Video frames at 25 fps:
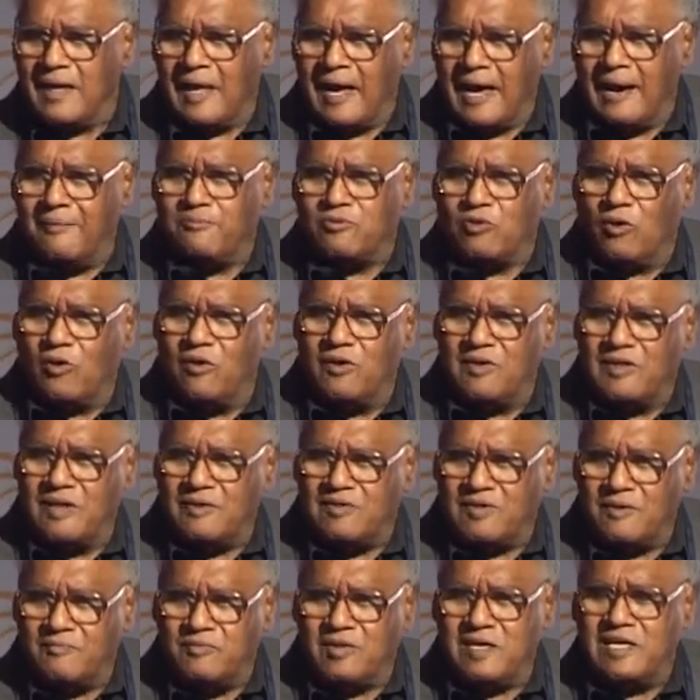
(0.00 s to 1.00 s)
I'm told
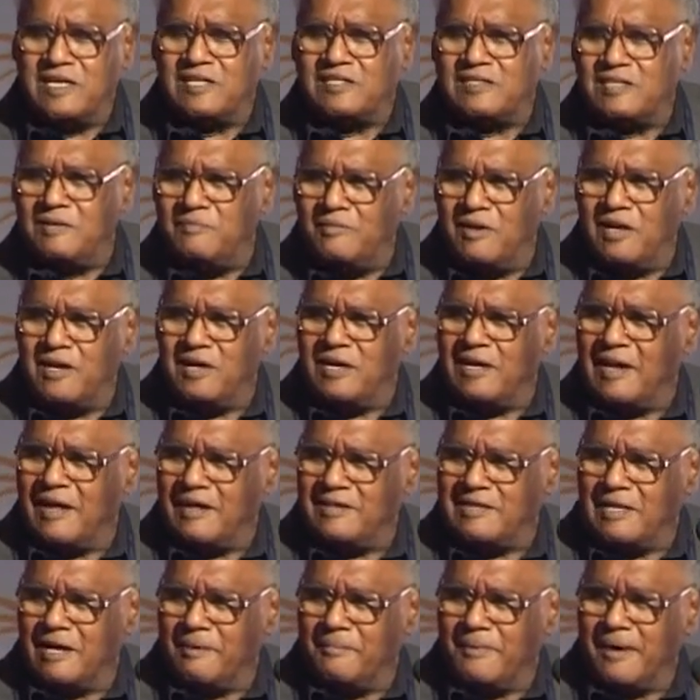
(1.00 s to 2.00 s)
that something is similar in
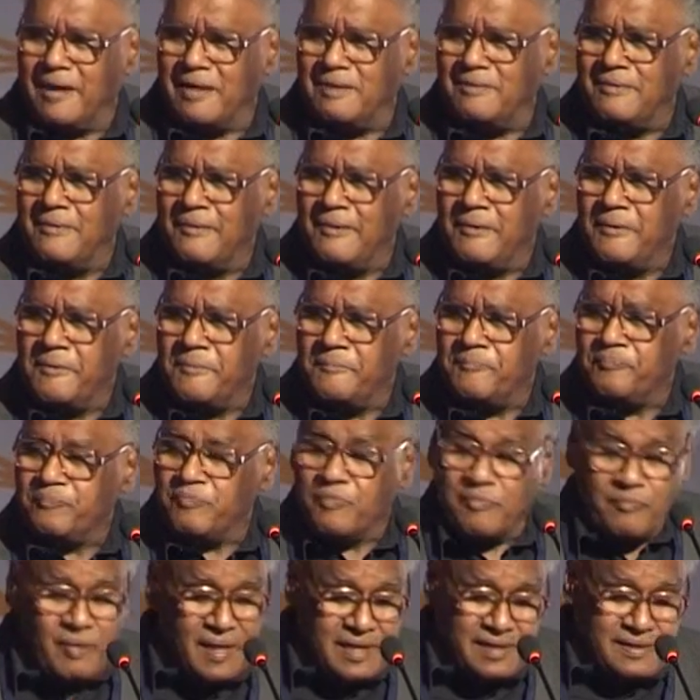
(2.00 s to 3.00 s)
Hyderabad.
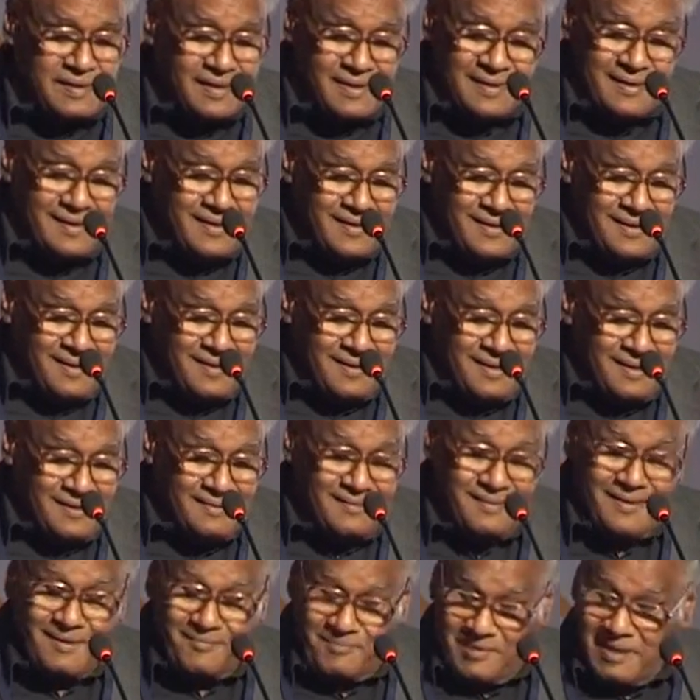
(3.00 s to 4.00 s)
But
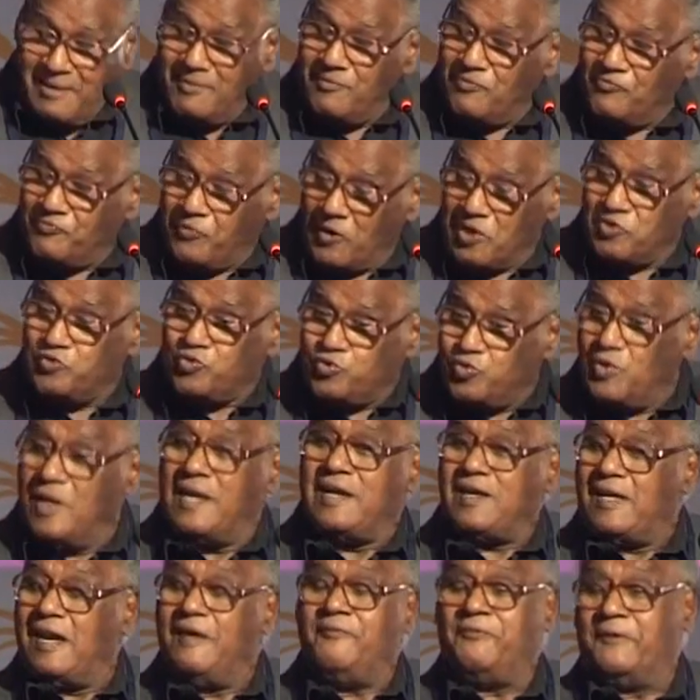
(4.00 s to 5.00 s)

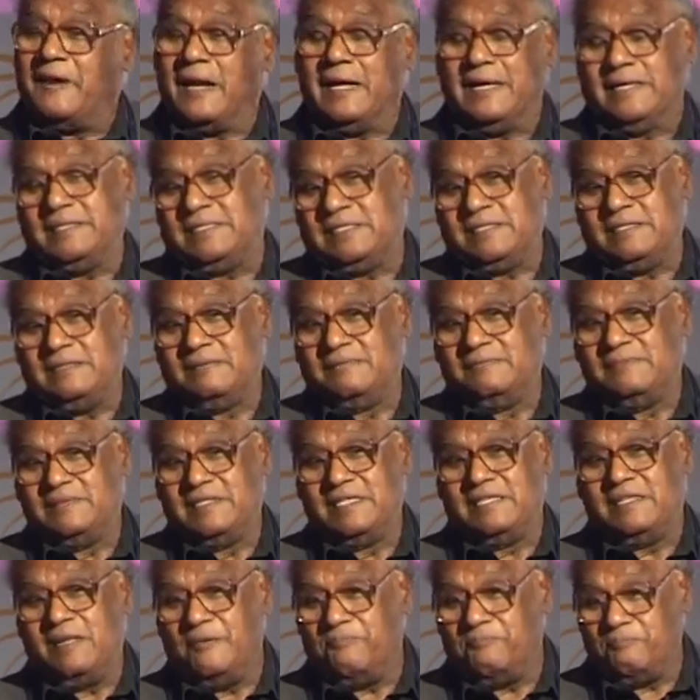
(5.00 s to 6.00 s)
fortunately for us,
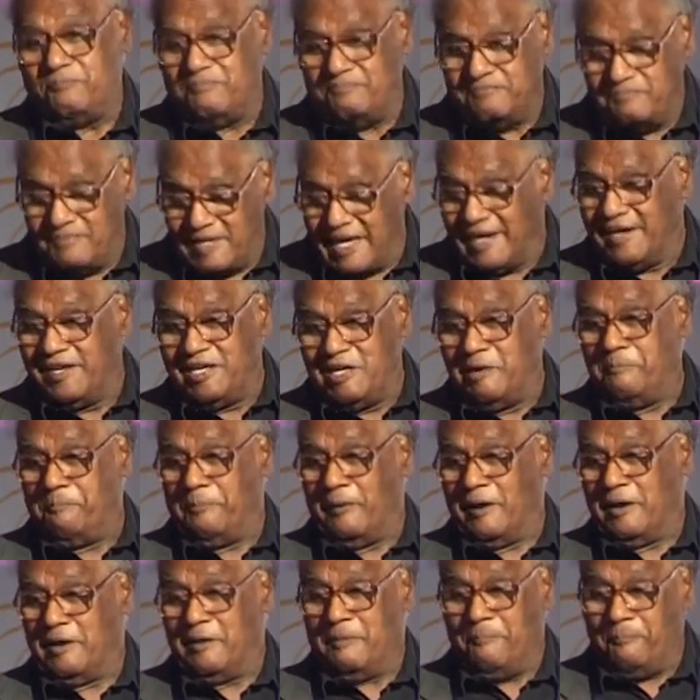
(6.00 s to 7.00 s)
this is the negative
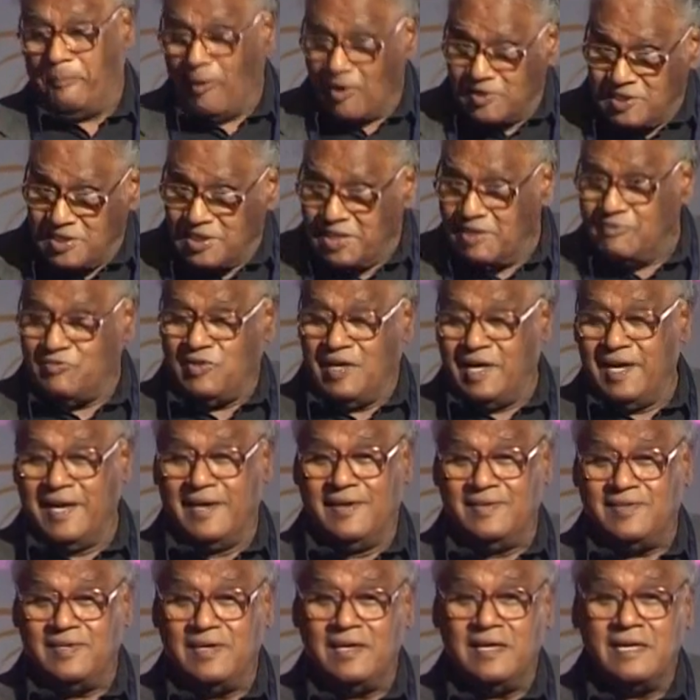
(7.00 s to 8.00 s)
point. The positive thing
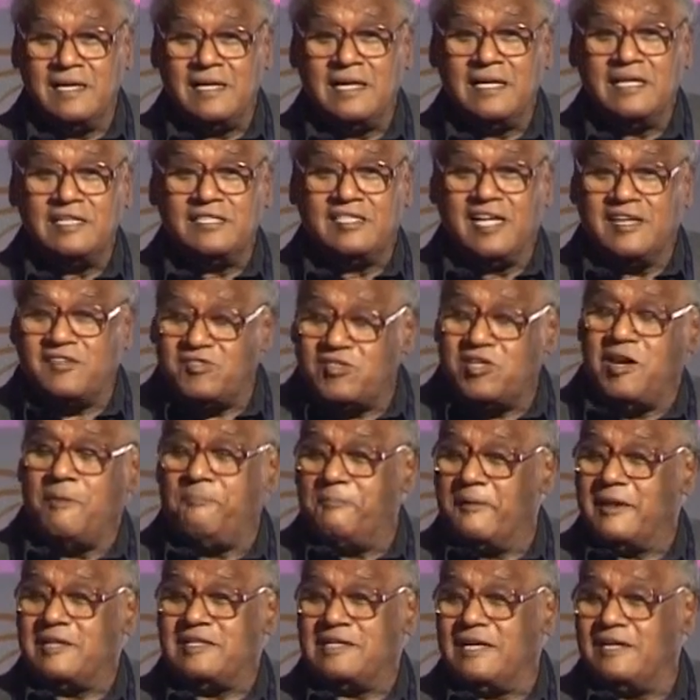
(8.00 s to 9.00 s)
is,
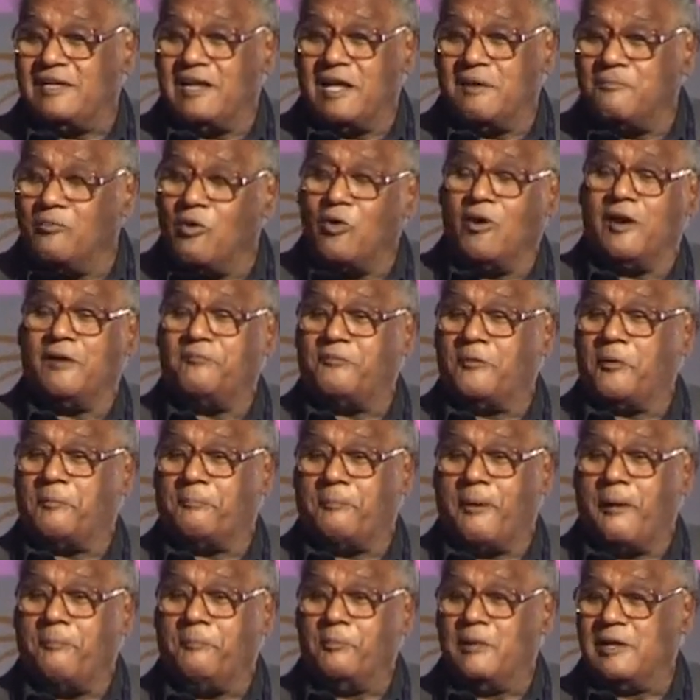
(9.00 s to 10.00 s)
60% or more of our
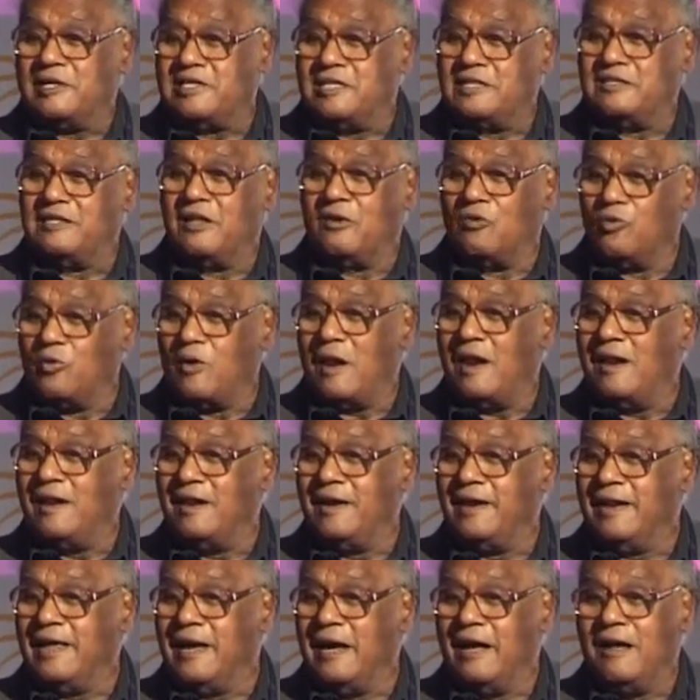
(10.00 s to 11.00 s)
population in the rural
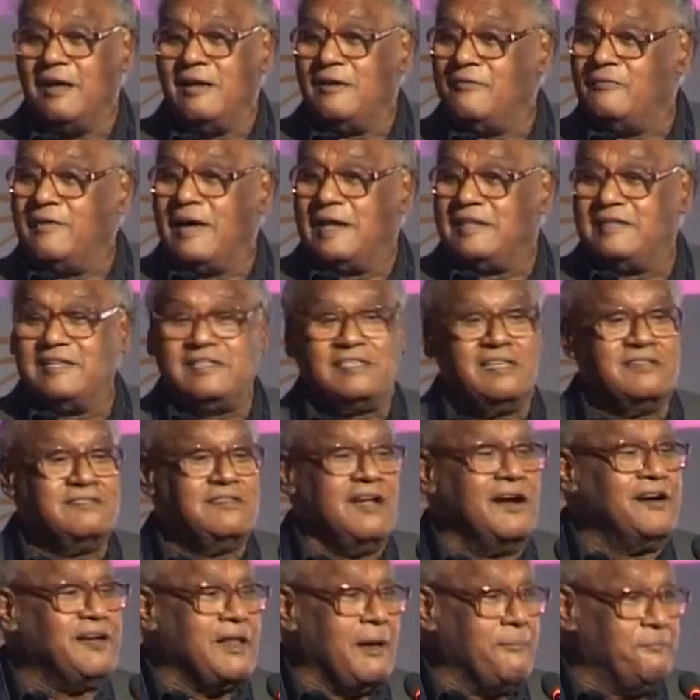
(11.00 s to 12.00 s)
India where this has
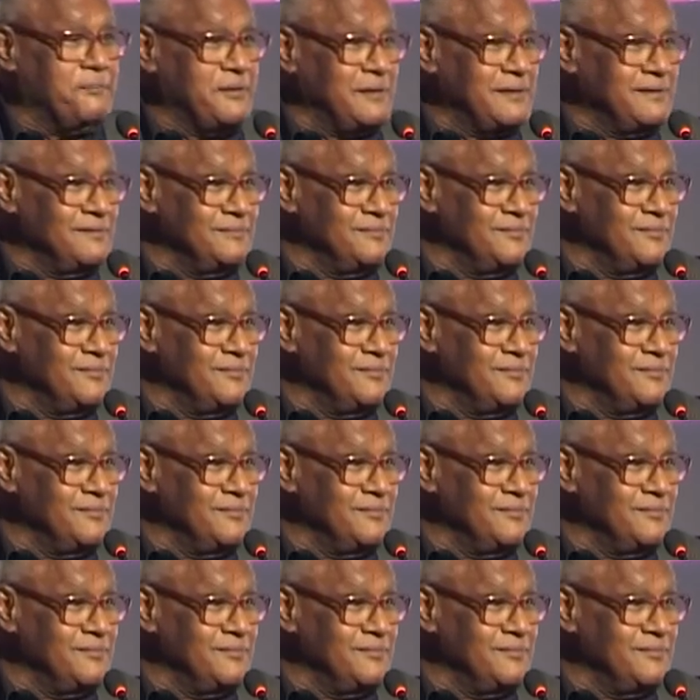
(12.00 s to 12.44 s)
not happened.